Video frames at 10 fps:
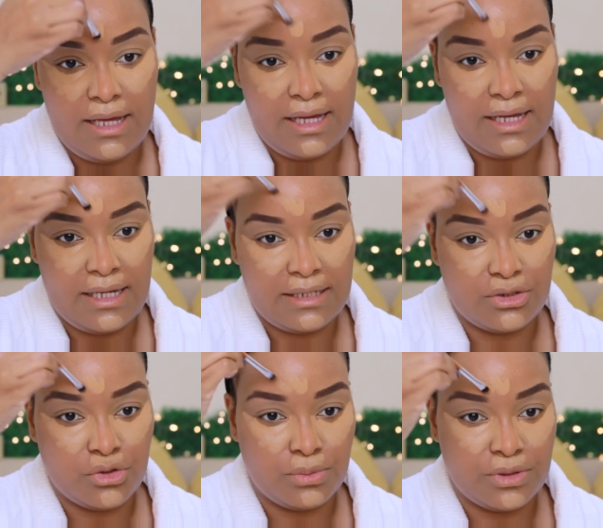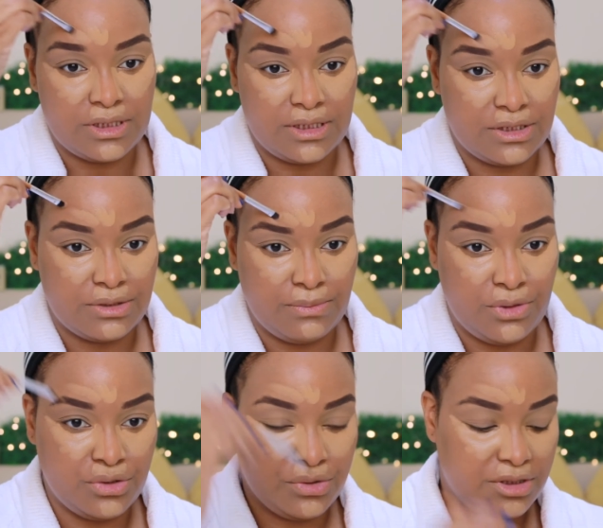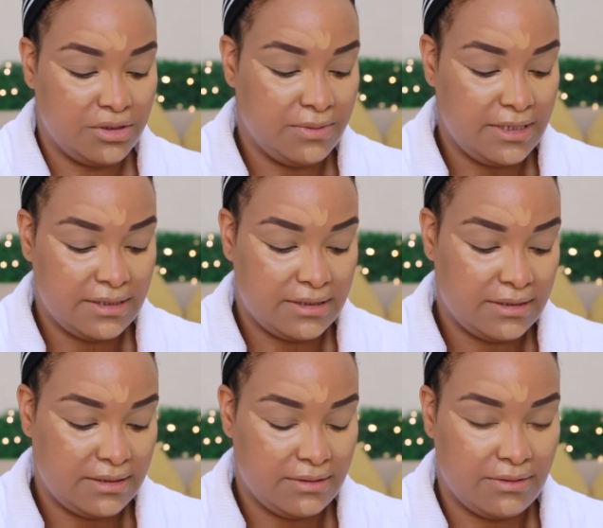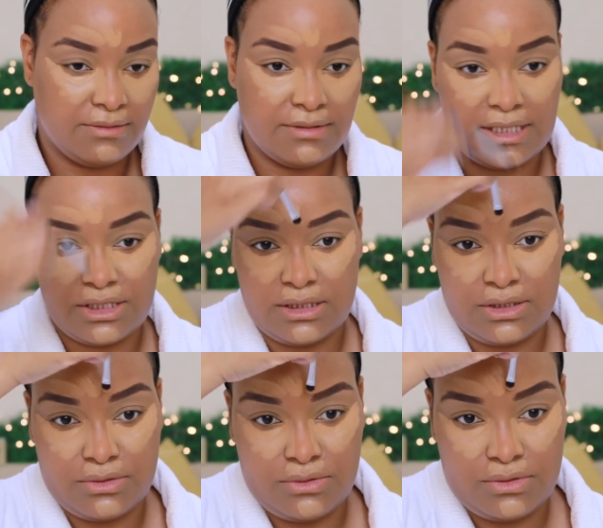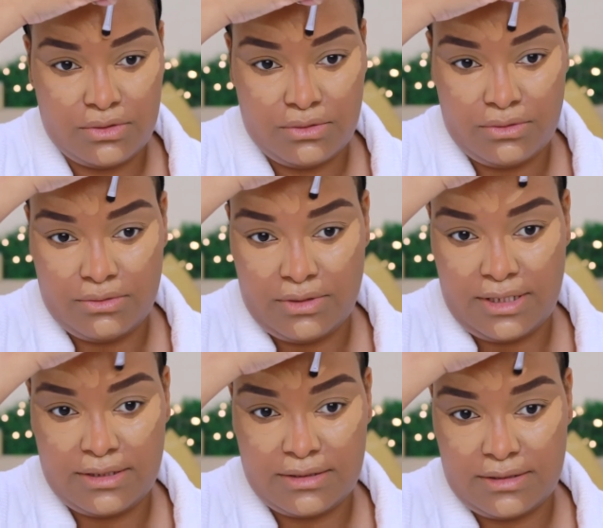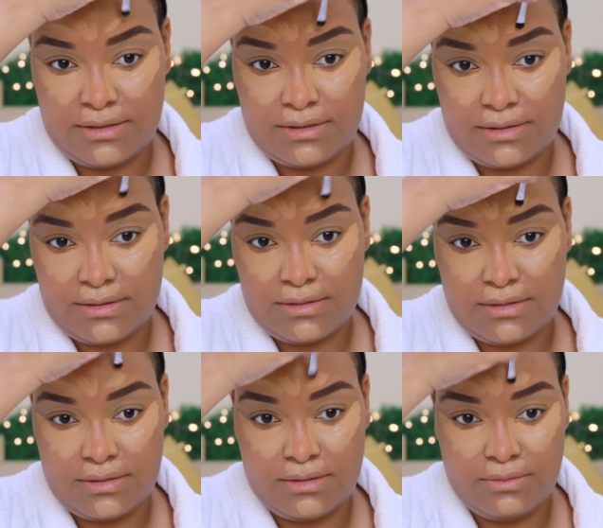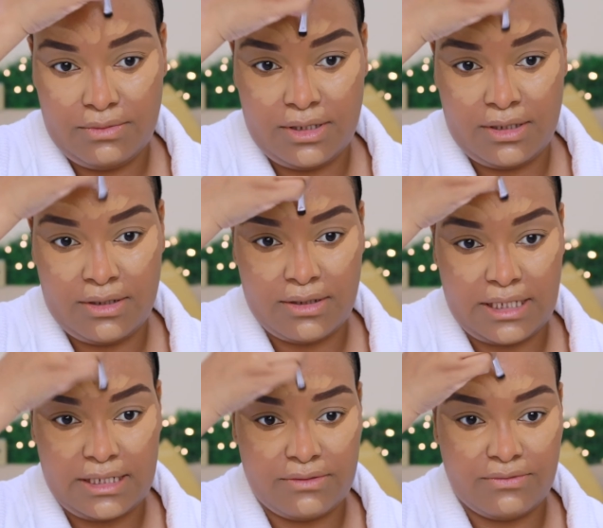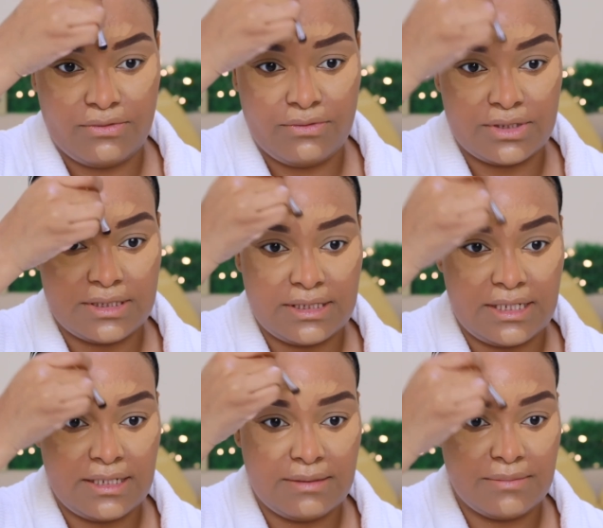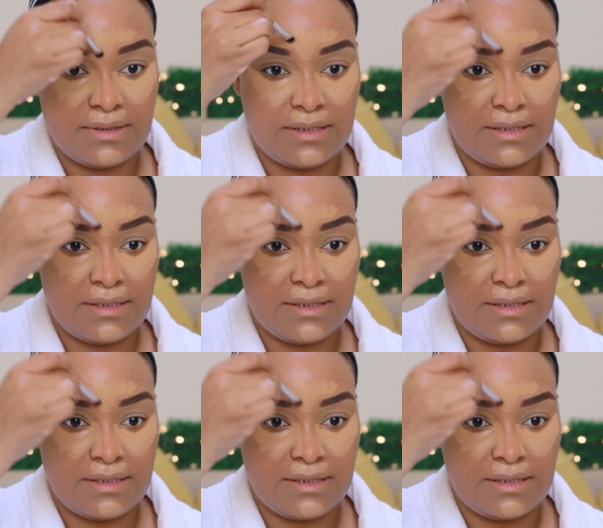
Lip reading: and nobody is immune to it. So that just goes to show you that we are kind of all the same.